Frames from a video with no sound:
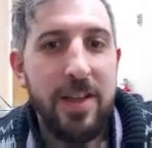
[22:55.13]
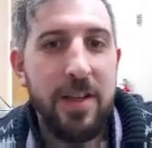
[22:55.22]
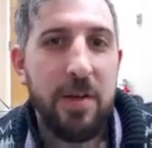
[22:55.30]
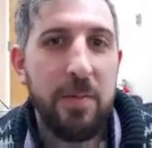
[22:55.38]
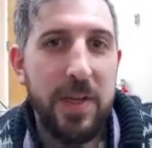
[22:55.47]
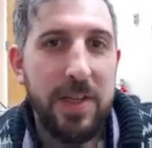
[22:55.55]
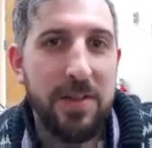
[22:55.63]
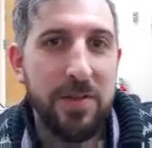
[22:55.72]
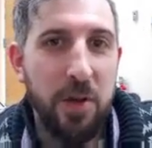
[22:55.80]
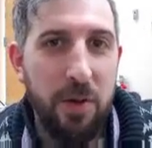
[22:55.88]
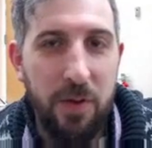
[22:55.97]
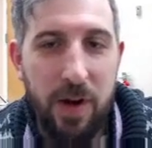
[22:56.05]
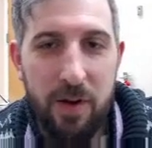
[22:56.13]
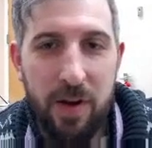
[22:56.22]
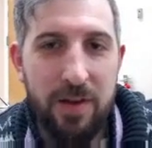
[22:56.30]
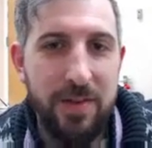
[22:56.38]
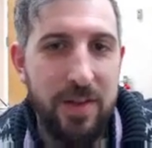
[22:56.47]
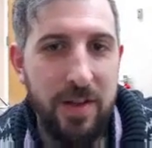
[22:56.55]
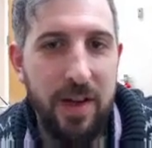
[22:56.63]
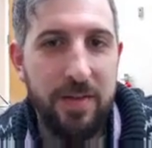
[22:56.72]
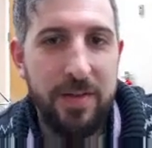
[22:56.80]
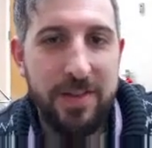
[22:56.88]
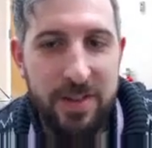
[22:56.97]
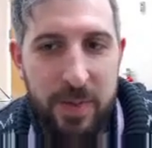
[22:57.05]
piece of software rather than
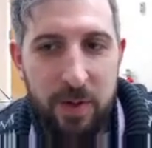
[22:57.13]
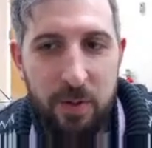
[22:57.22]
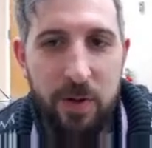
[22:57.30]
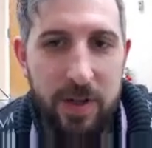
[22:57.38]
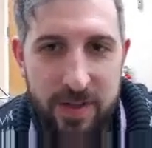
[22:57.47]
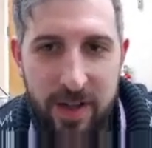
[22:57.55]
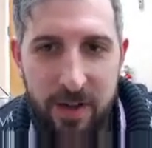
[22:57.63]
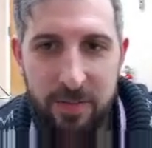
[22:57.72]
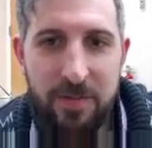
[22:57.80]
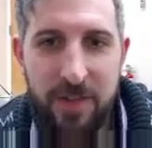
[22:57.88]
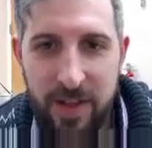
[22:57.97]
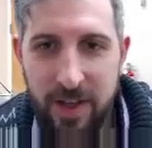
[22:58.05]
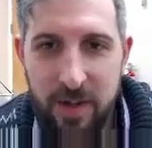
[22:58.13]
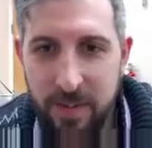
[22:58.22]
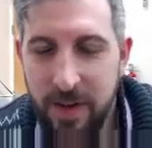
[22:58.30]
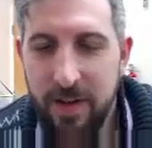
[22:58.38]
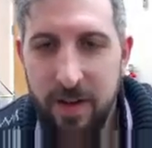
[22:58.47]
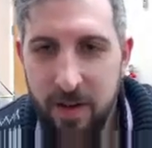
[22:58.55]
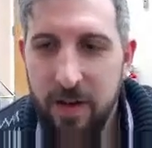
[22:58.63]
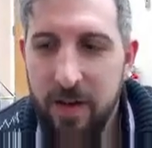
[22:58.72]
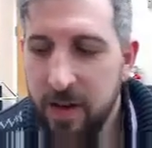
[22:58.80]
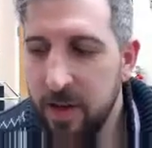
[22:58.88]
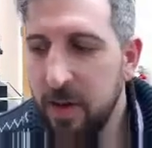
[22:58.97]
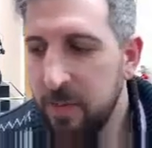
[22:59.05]
having to spend all our time thinking about
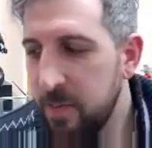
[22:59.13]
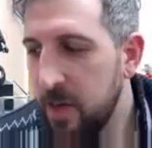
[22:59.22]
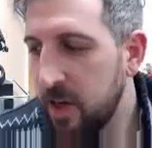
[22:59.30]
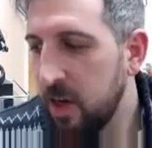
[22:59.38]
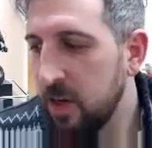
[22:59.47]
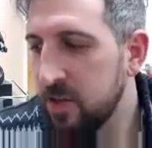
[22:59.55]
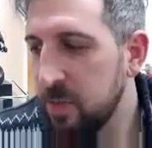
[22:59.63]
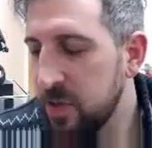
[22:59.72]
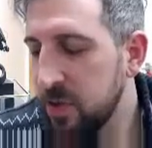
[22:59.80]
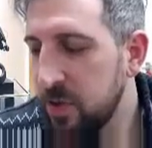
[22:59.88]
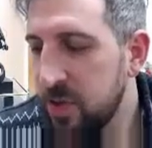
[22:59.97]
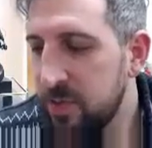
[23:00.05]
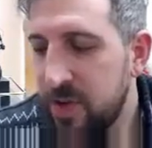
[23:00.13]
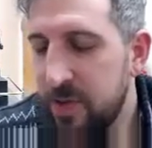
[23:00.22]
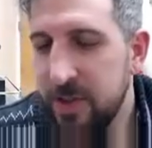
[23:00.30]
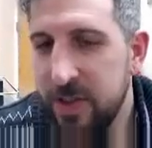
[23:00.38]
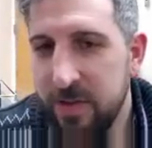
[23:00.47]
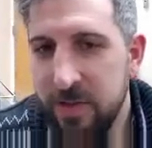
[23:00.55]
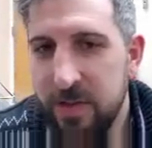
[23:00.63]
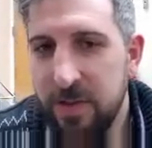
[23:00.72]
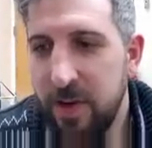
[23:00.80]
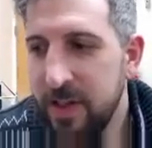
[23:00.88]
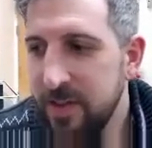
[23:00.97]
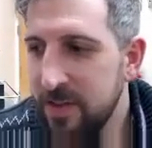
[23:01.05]
like a custom solution for every single
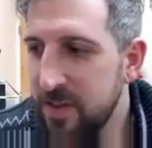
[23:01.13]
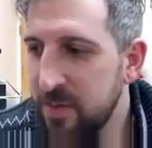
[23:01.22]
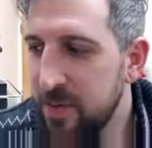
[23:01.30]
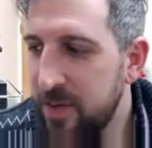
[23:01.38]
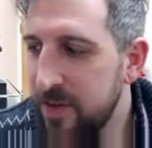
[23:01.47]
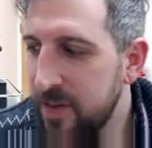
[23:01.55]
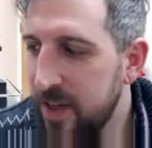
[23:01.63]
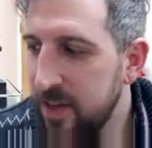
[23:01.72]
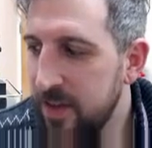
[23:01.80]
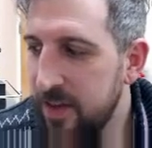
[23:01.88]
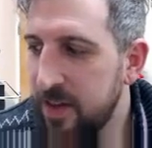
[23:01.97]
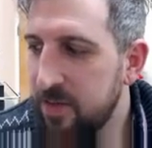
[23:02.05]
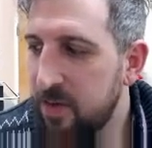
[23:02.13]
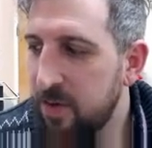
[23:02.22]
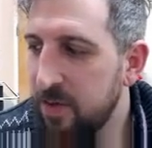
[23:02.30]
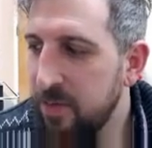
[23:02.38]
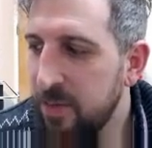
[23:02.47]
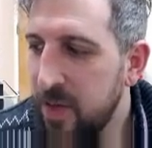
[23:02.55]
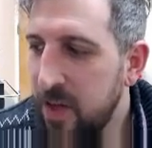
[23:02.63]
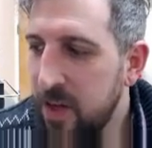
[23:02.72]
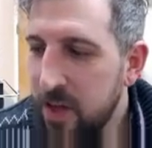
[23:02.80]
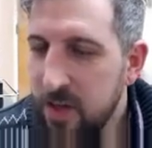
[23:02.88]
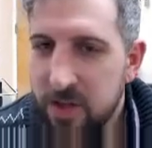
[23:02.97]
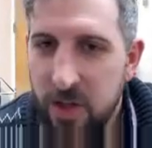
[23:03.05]
device in terms of to get the data off them.
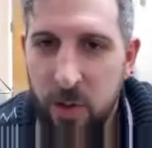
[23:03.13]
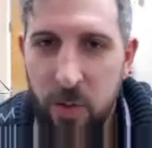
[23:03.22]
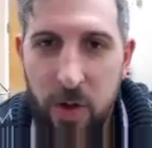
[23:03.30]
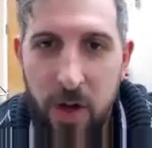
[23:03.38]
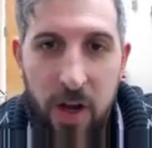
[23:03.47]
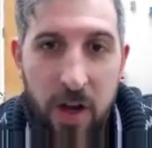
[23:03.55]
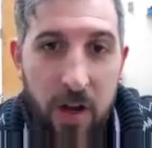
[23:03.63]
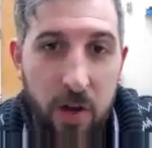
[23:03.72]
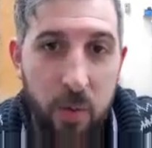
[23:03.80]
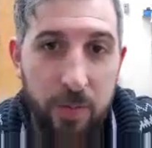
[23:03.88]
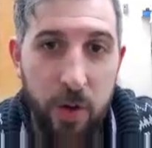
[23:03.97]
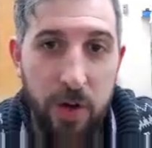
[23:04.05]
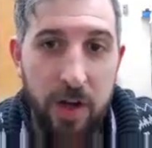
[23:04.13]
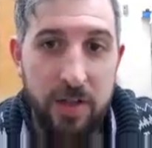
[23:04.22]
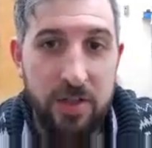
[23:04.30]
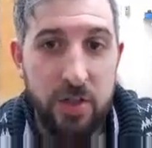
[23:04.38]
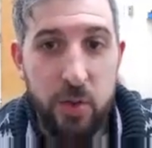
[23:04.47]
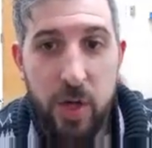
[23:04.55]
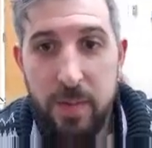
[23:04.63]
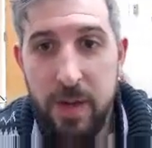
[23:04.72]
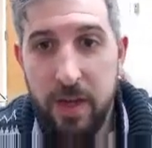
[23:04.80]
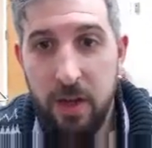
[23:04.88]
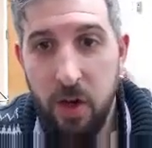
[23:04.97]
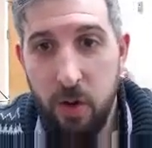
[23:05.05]
So we've got our
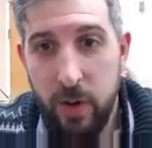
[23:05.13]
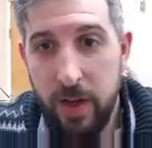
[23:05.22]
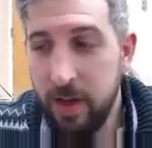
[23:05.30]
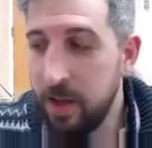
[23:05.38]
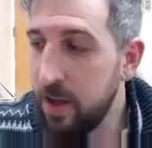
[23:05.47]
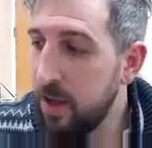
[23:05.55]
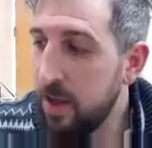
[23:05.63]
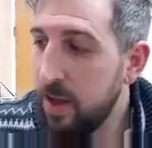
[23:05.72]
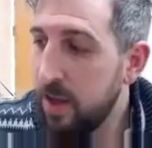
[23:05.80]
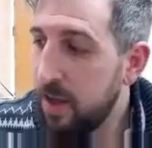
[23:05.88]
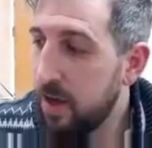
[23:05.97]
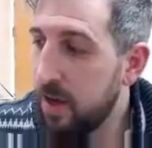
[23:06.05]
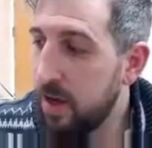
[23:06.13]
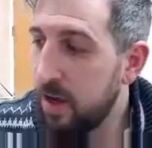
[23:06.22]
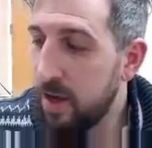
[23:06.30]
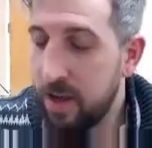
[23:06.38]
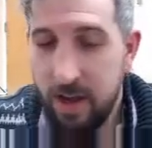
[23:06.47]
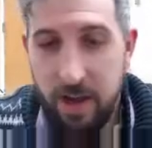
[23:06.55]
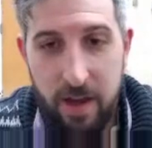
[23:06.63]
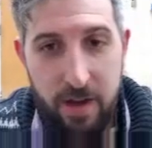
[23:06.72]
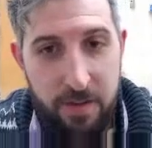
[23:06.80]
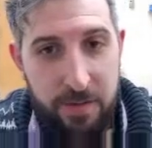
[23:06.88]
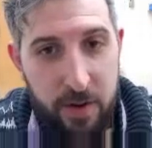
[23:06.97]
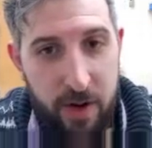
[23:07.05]
streaming going for
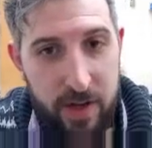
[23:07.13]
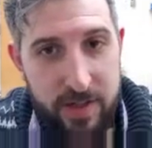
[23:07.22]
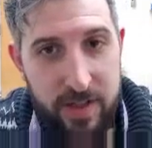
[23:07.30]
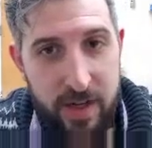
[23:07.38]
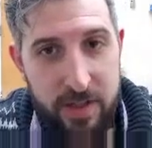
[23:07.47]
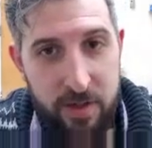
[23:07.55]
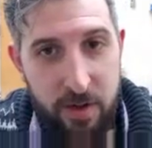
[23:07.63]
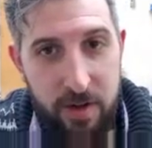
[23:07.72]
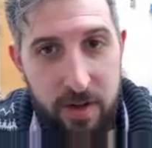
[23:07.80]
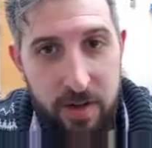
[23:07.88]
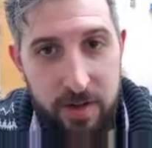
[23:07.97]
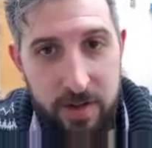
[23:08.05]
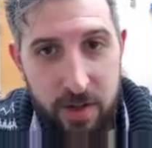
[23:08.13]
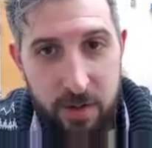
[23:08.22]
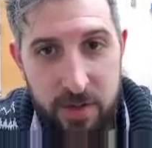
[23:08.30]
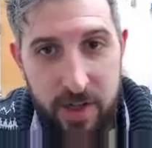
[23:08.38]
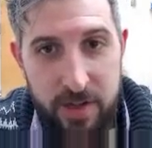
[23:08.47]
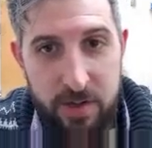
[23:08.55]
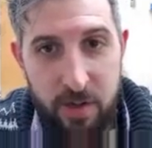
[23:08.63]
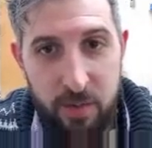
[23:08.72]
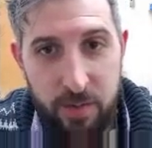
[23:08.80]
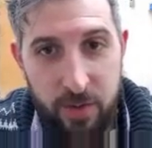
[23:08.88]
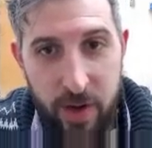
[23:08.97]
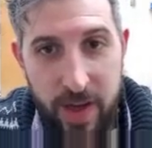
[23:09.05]
our Cyton. So Cyton,
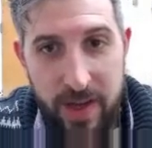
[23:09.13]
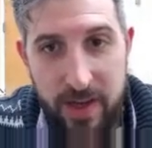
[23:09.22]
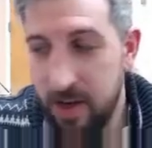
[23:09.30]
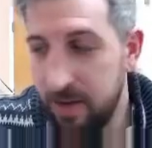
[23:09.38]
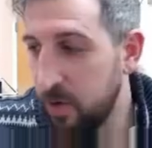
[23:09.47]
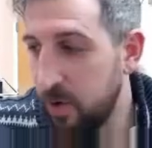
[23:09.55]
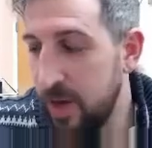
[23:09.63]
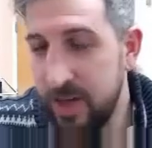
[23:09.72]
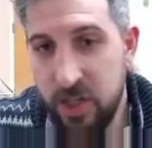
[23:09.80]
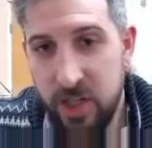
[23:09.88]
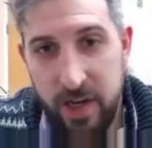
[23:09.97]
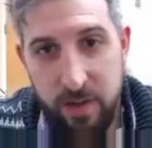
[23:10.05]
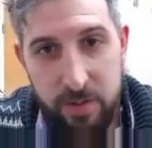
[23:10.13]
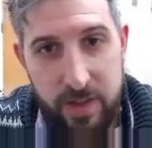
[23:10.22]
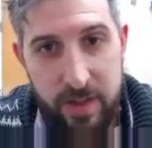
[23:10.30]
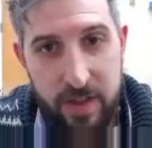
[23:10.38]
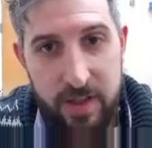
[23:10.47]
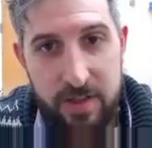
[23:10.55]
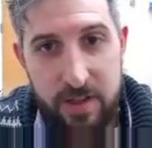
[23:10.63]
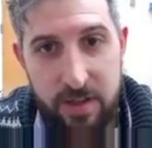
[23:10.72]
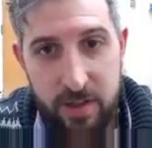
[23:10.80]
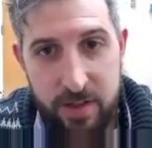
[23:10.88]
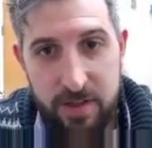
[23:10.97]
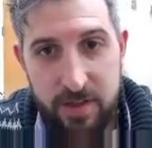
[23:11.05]
I've got 8 channels in this, and
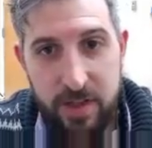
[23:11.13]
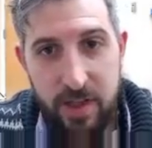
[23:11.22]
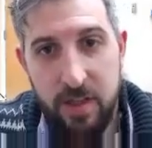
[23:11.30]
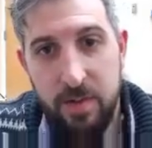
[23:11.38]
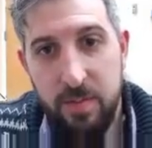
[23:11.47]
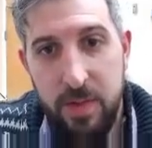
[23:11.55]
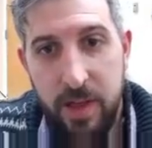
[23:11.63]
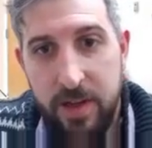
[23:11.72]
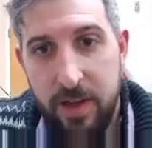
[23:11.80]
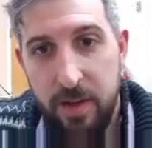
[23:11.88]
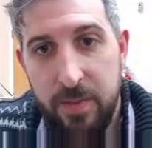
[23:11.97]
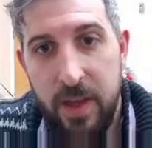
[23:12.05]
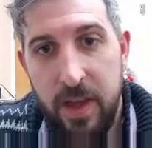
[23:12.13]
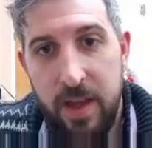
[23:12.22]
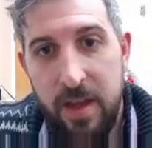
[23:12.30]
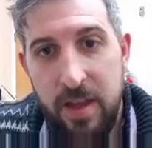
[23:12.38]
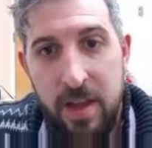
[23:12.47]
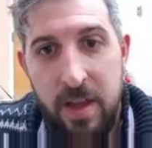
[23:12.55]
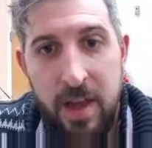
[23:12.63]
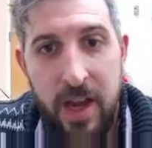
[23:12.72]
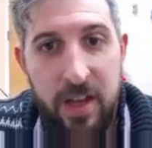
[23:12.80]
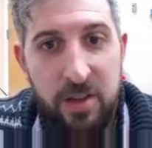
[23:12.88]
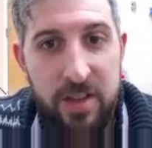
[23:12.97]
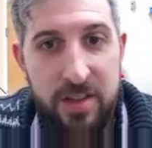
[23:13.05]
you can see them lined up there,
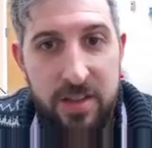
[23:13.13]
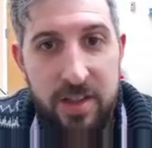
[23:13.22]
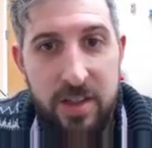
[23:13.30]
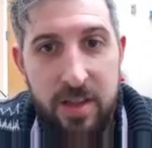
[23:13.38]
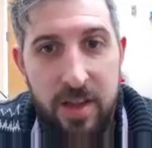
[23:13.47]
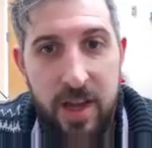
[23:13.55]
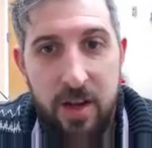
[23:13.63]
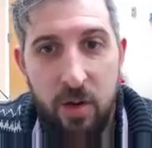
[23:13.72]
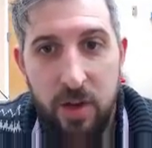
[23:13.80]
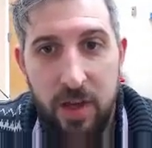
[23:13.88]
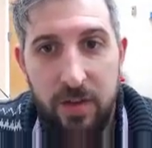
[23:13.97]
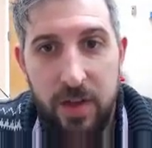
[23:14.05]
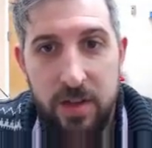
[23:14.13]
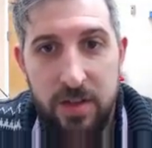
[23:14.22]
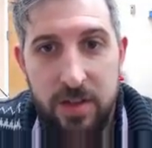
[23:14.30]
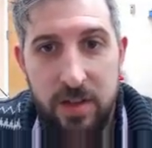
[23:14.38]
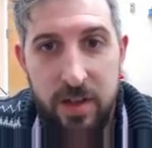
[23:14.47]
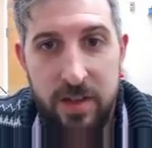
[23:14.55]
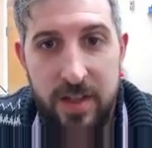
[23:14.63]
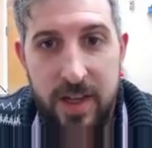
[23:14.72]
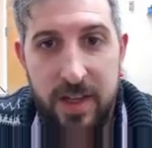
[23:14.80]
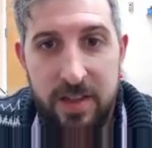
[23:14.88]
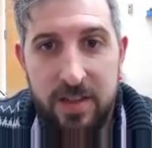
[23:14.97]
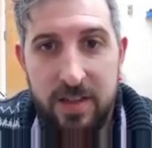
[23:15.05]
and you can see that they're not giving us
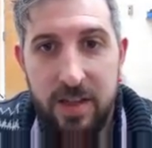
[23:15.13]
ticks,